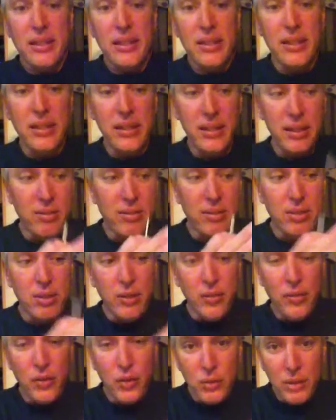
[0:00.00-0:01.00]

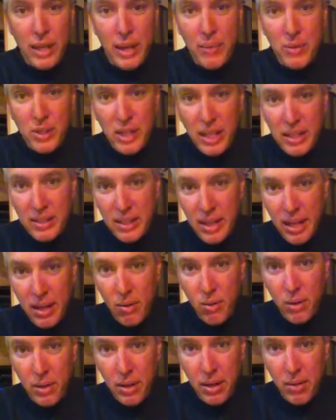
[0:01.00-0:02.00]
If you sandwich things together
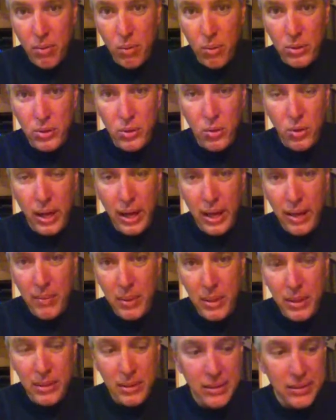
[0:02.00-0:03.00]
with it, it works okay,
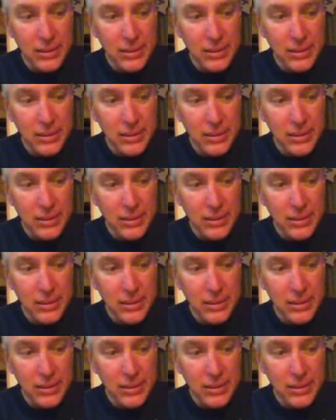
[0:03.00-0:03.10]
but